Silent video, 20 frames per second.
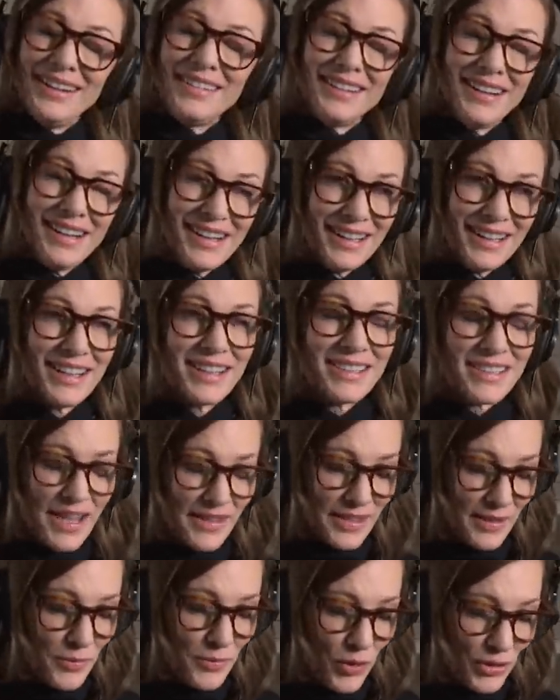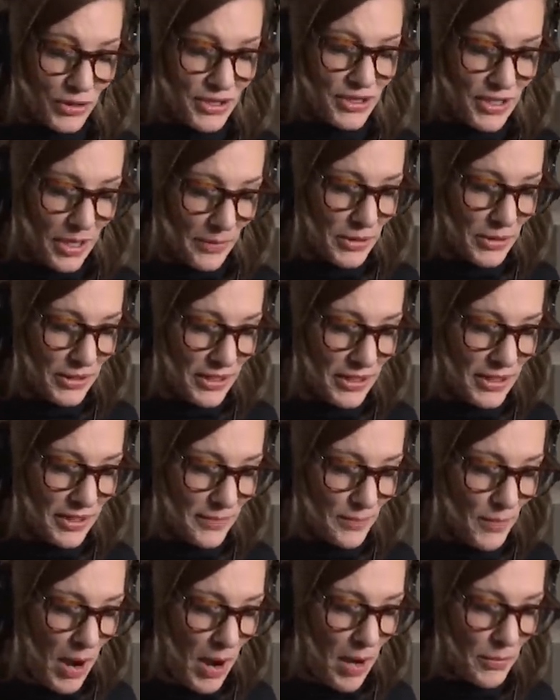Well, there's nothing more stubborn than a
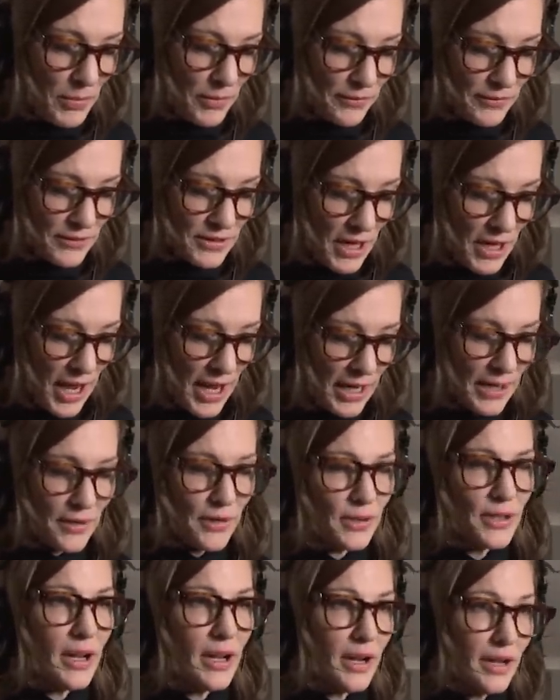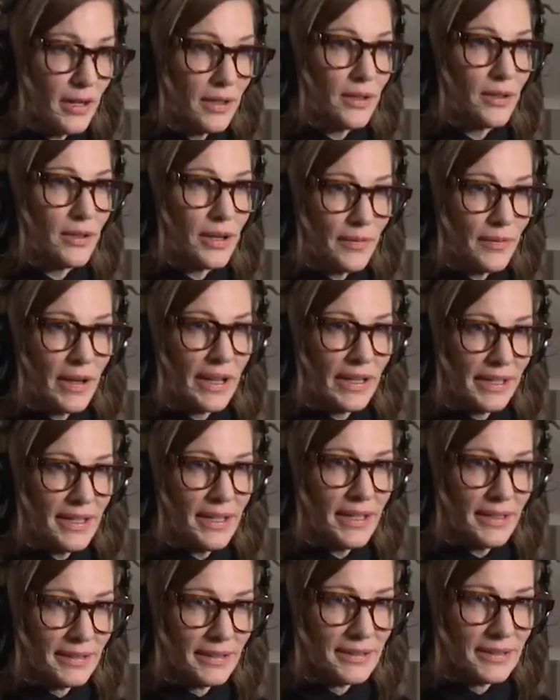mob of tired, hungry
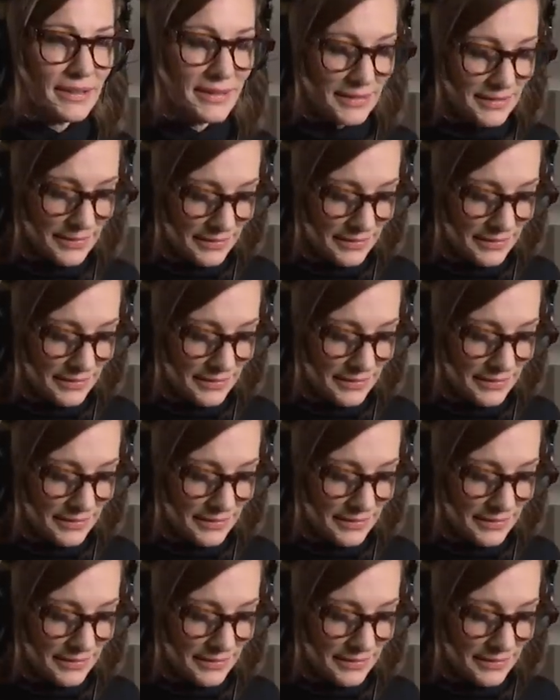Vikings.